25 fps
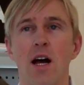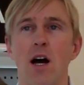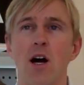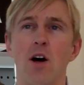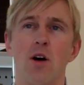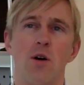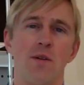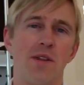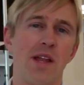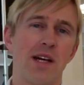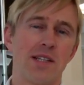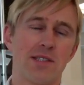
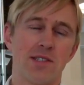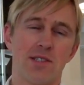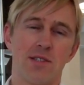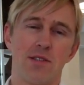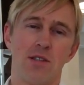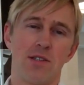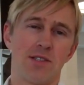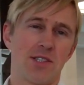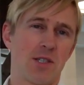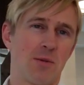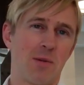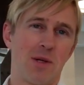Oh, that's
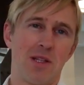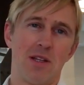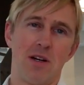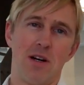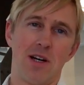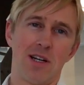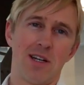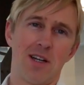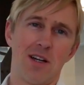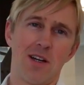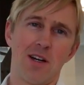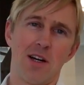not something that
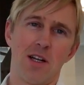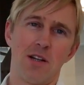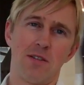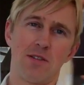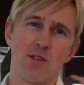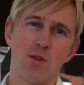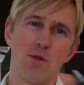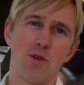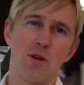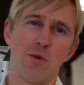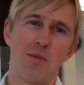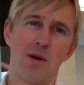I can kind of
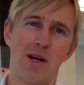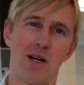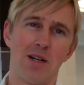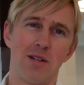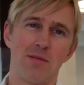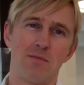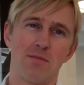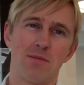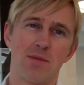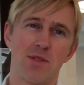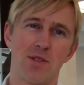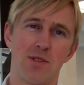talk
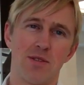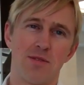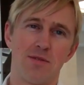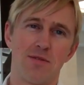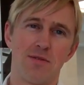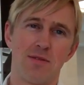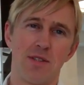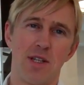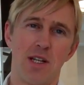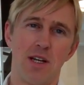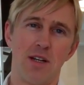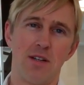about, sort
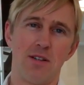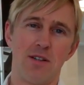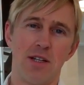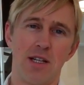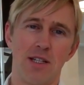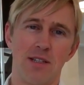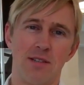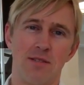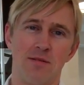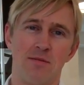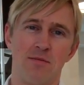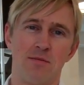of,
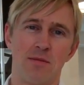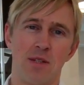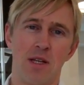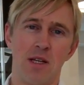in